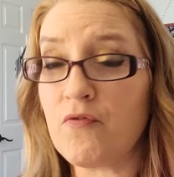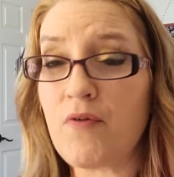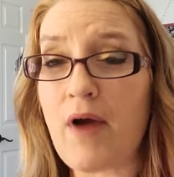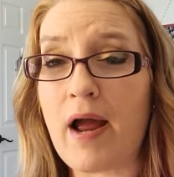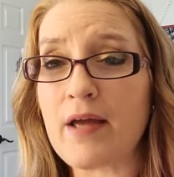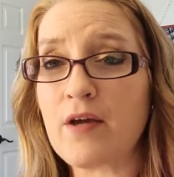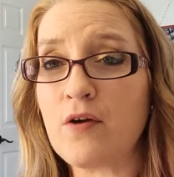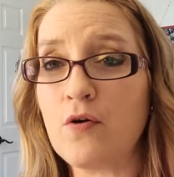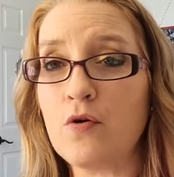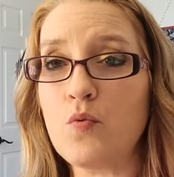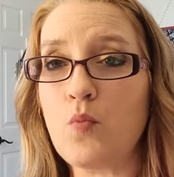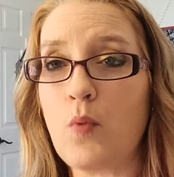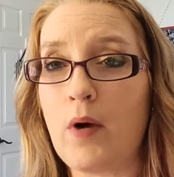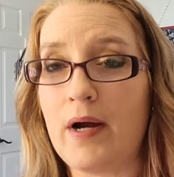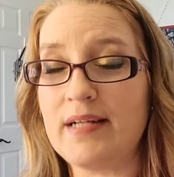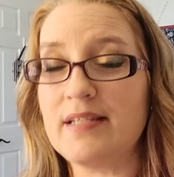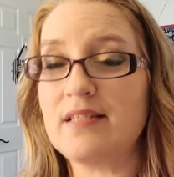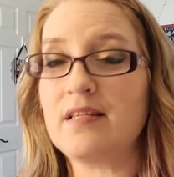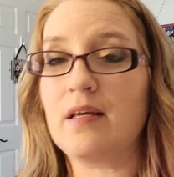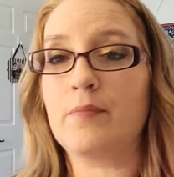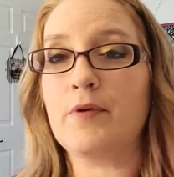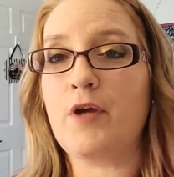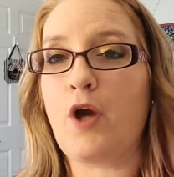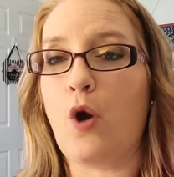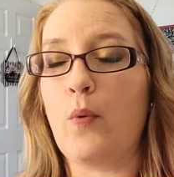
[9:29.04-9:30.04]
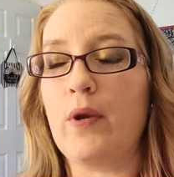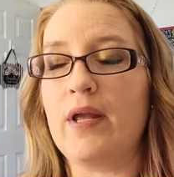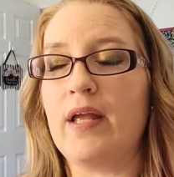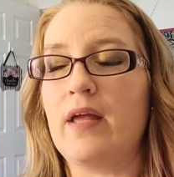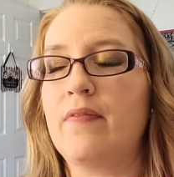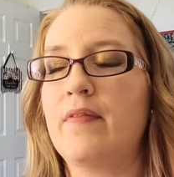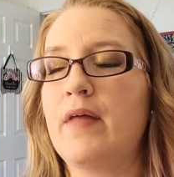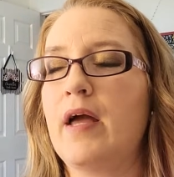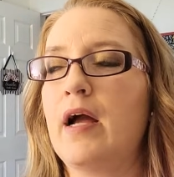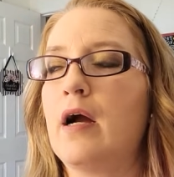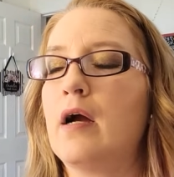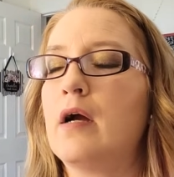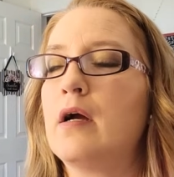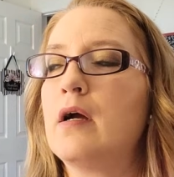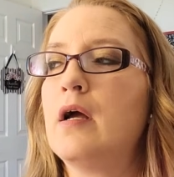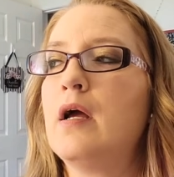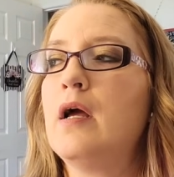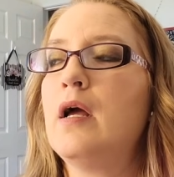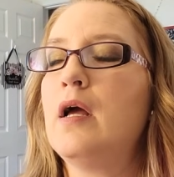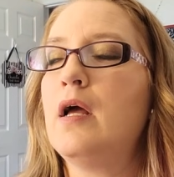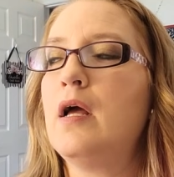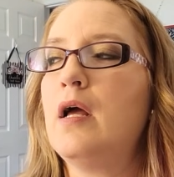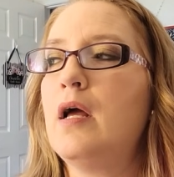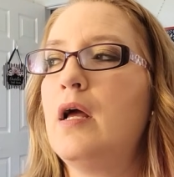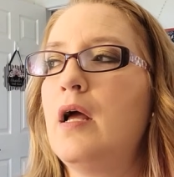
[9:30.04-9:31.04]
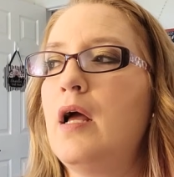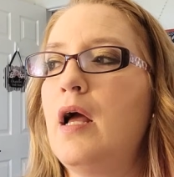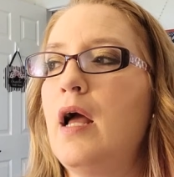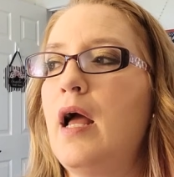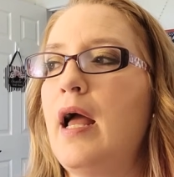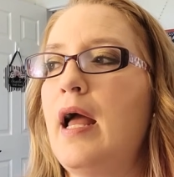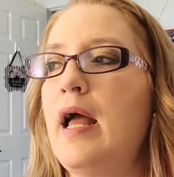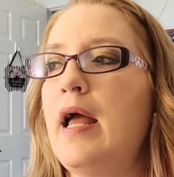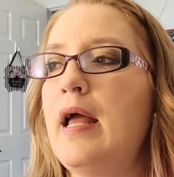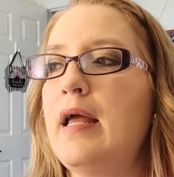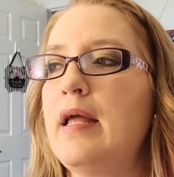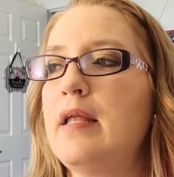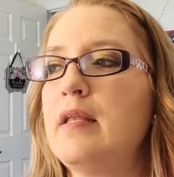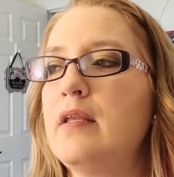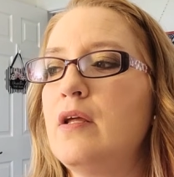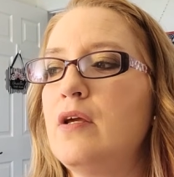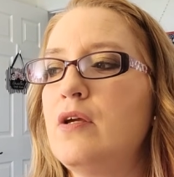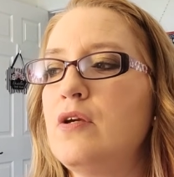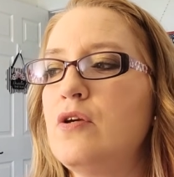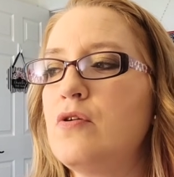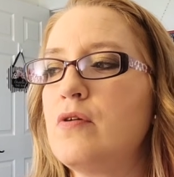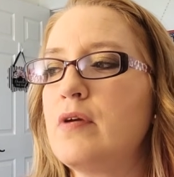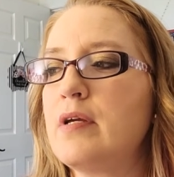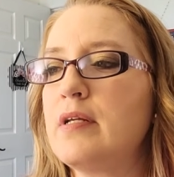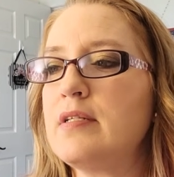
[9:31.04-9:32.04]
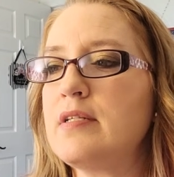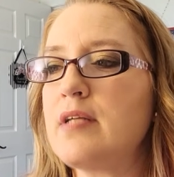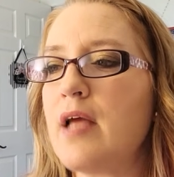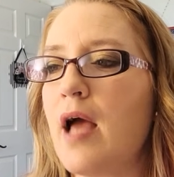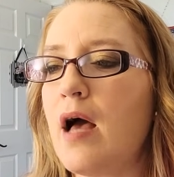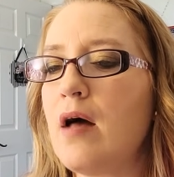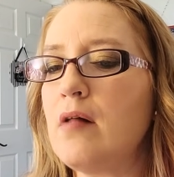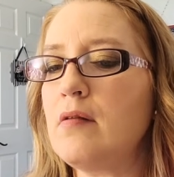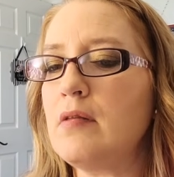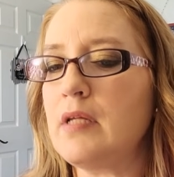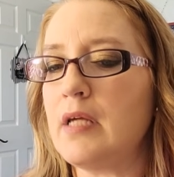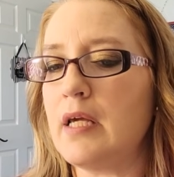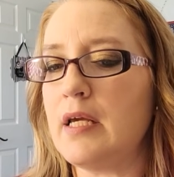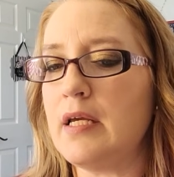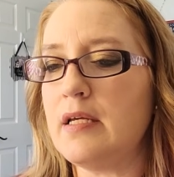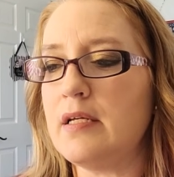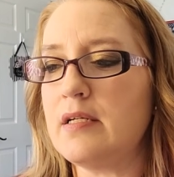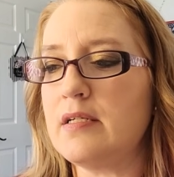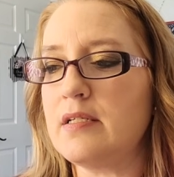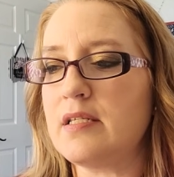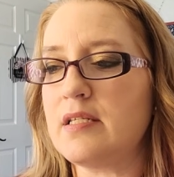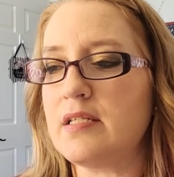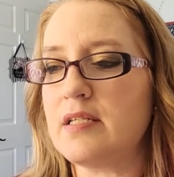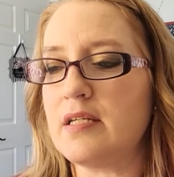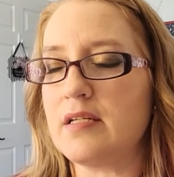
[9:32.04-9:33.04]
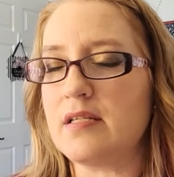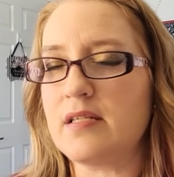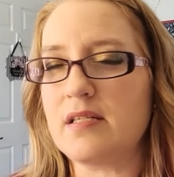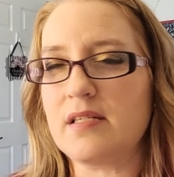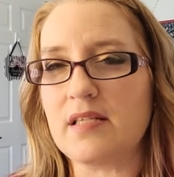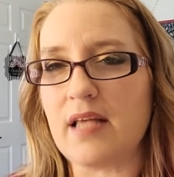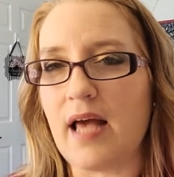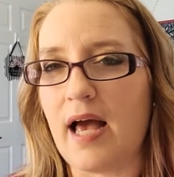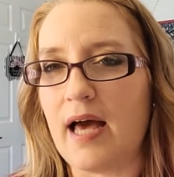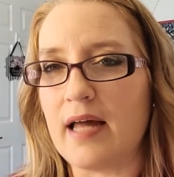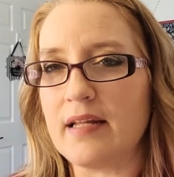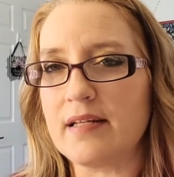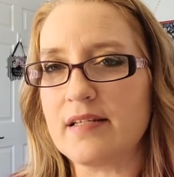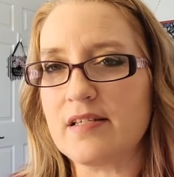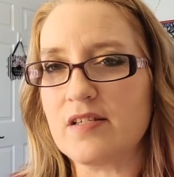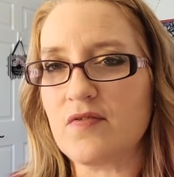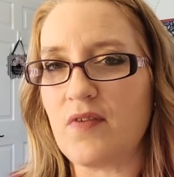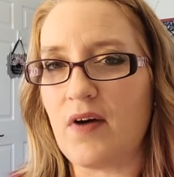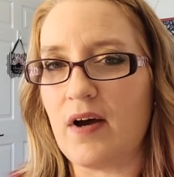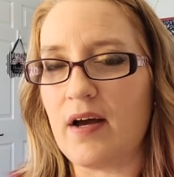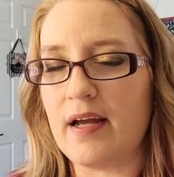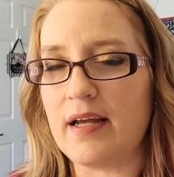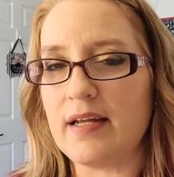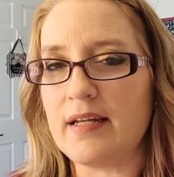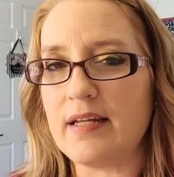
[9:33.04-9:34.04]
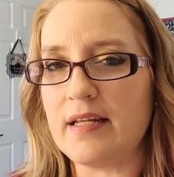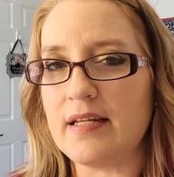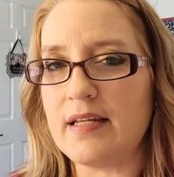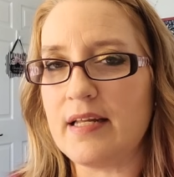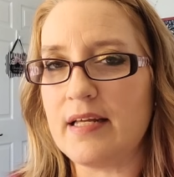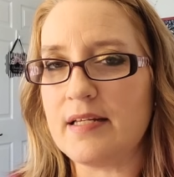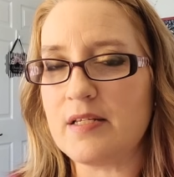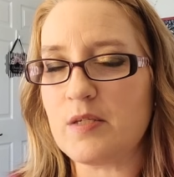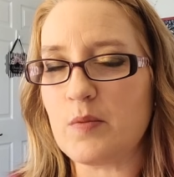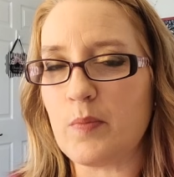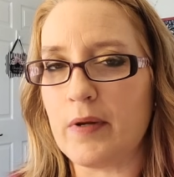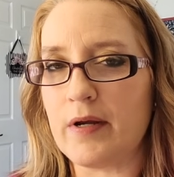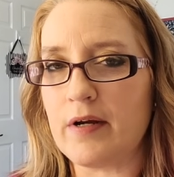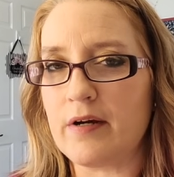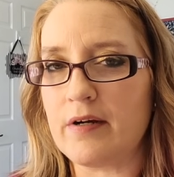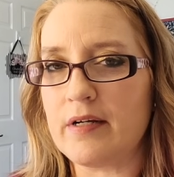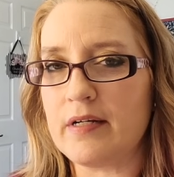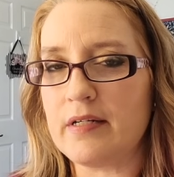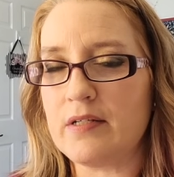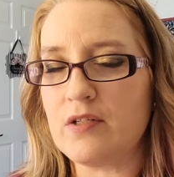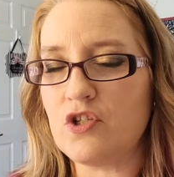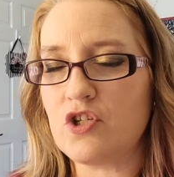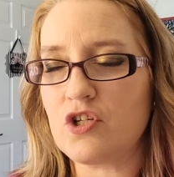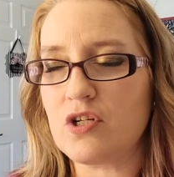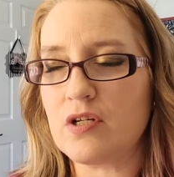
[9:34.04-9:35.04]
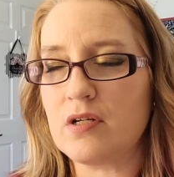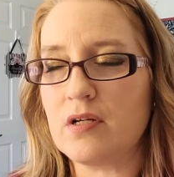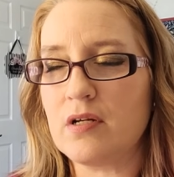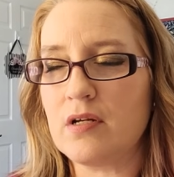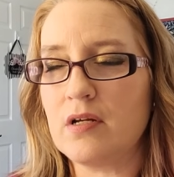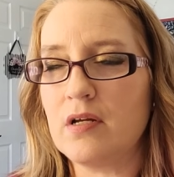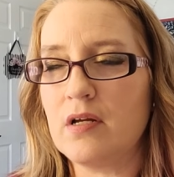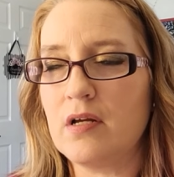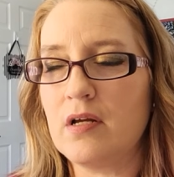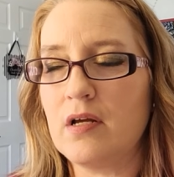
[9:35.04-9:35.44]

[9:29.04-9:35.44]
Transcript: The raccoon winds up going in there. And you can tell he is dissatisfied in his marriage.